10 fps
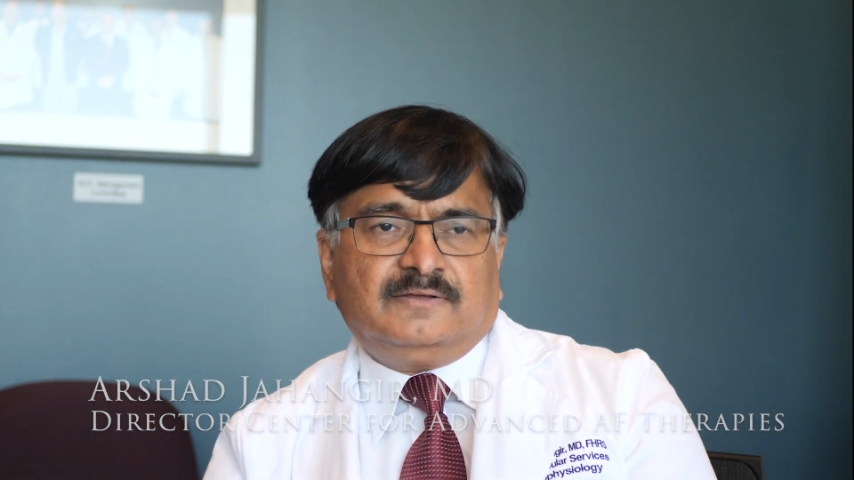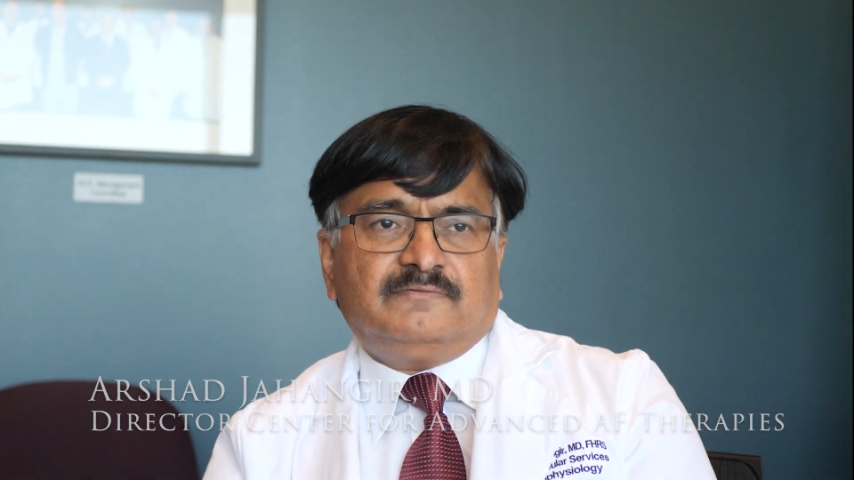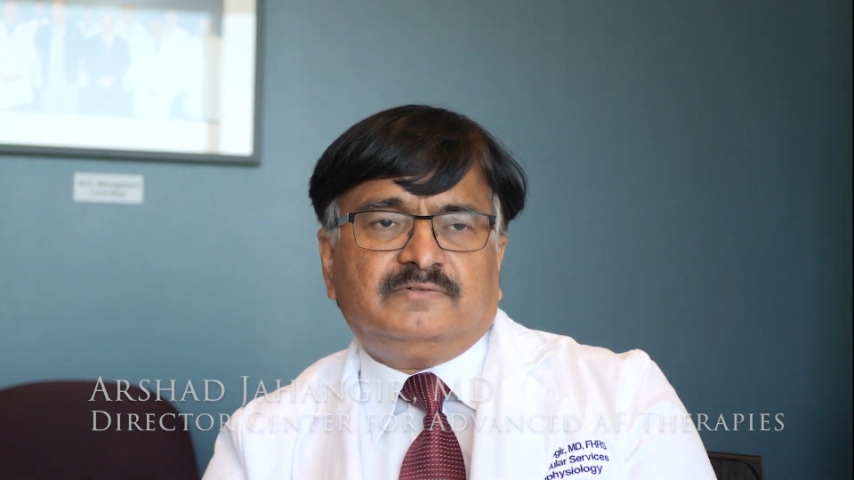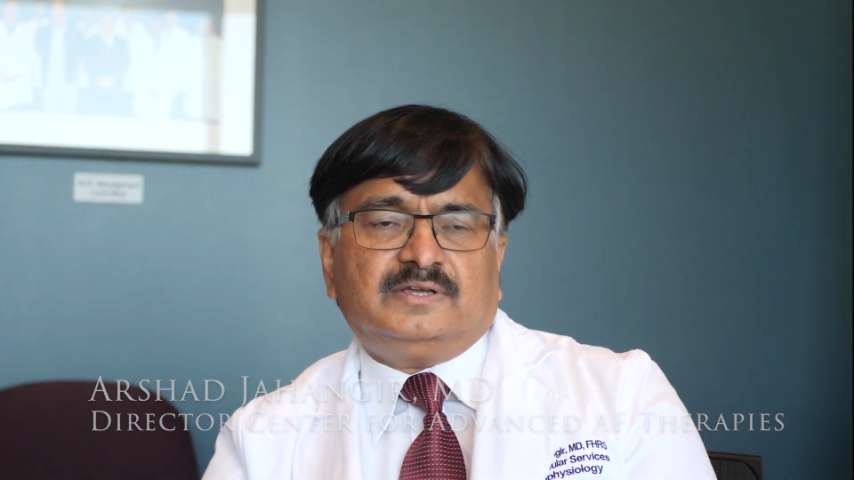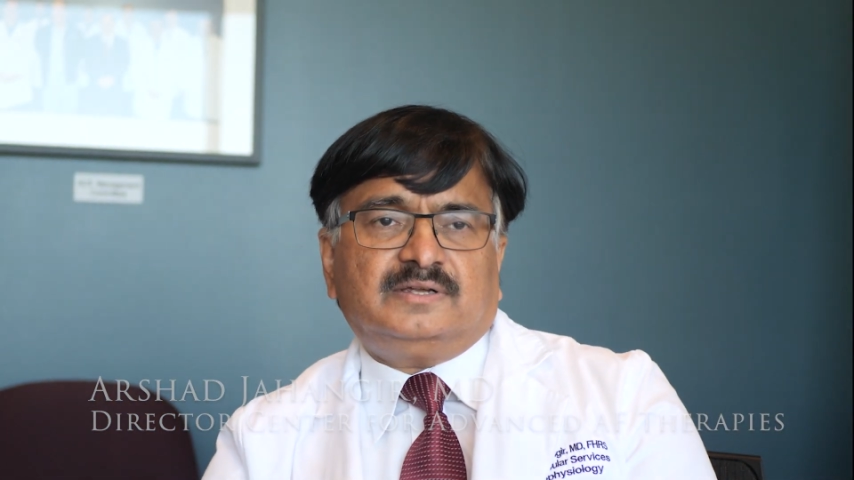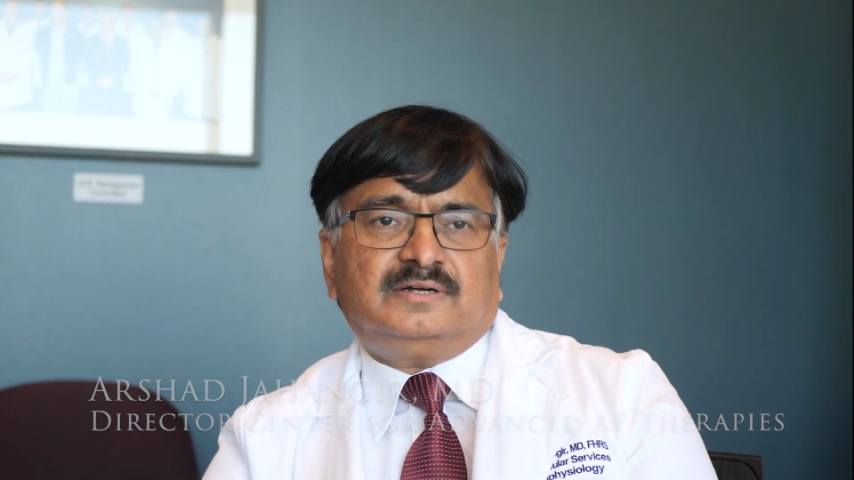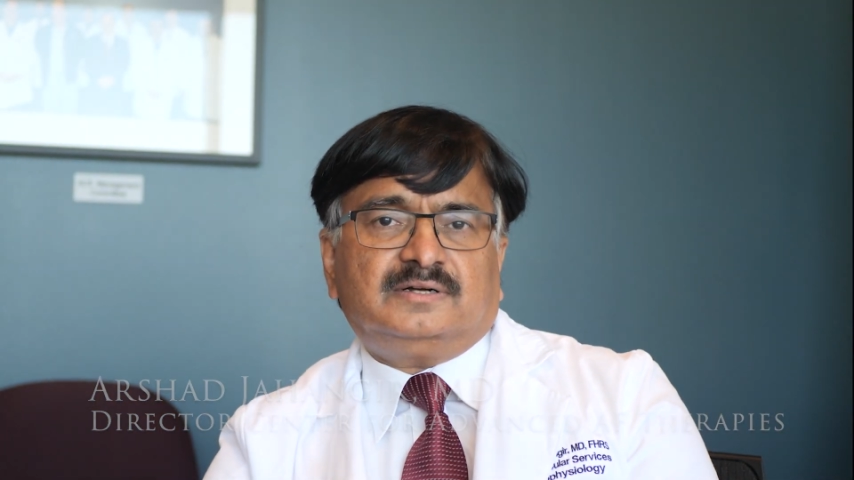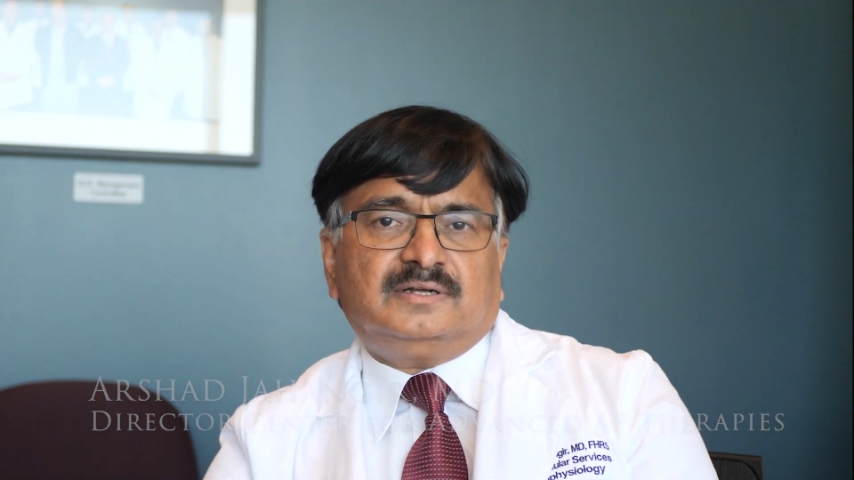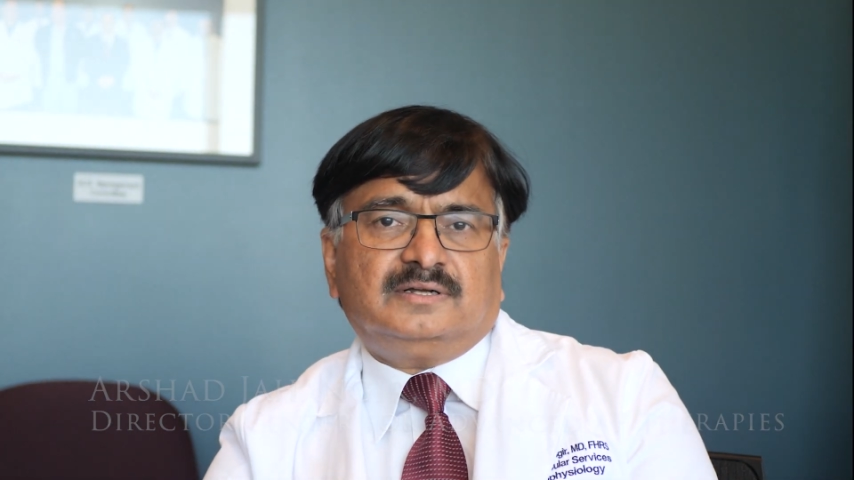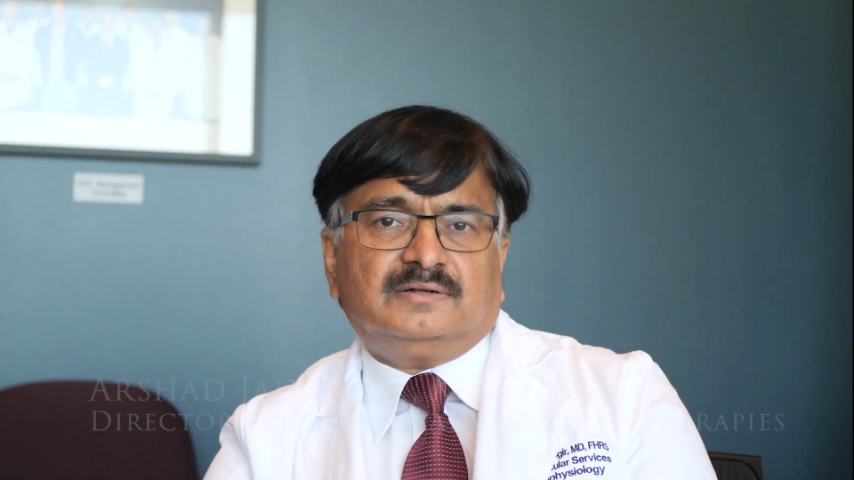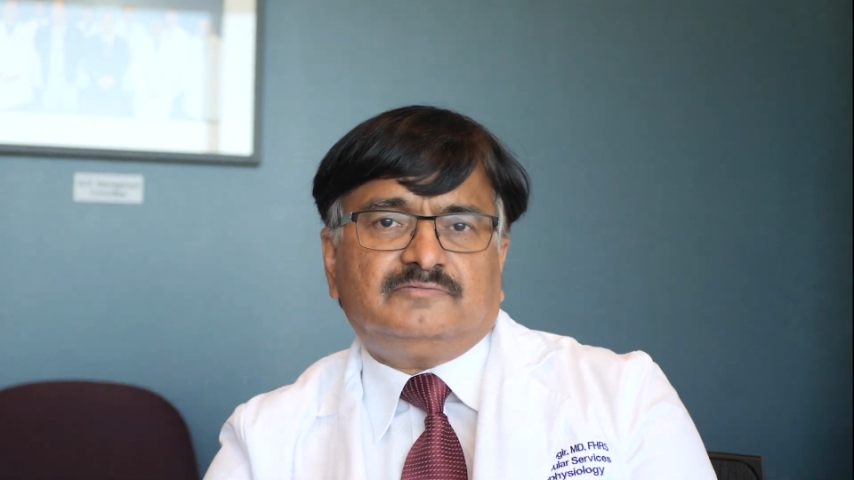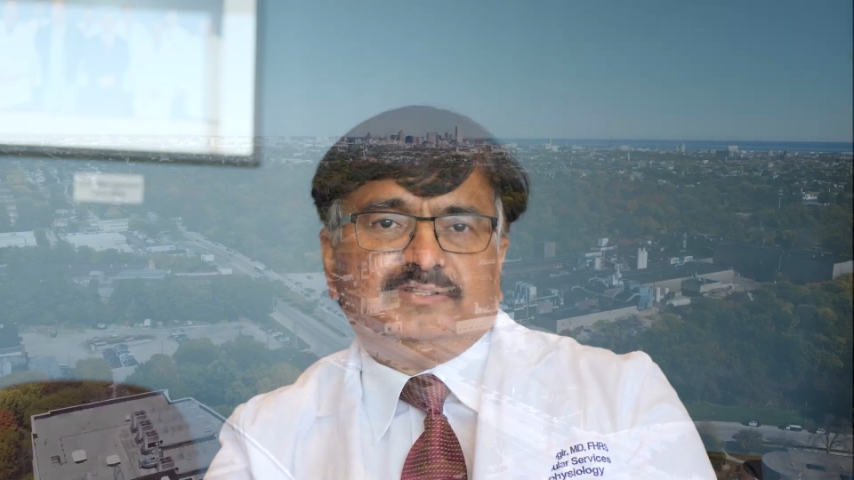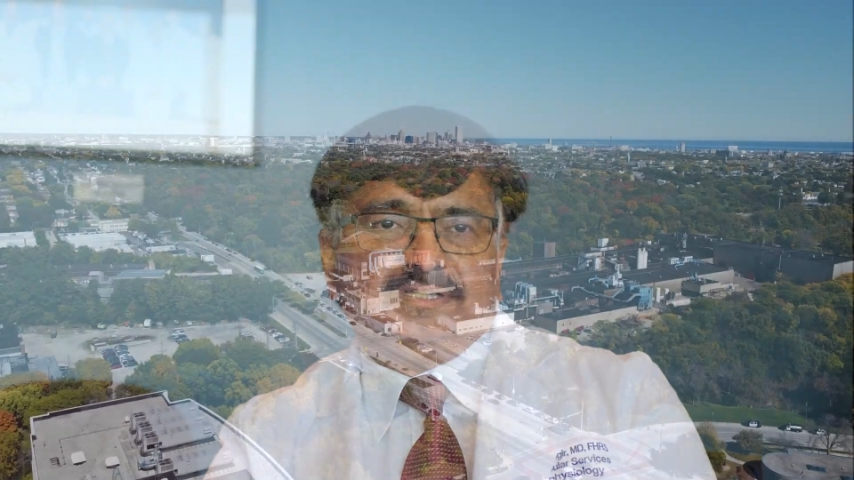where with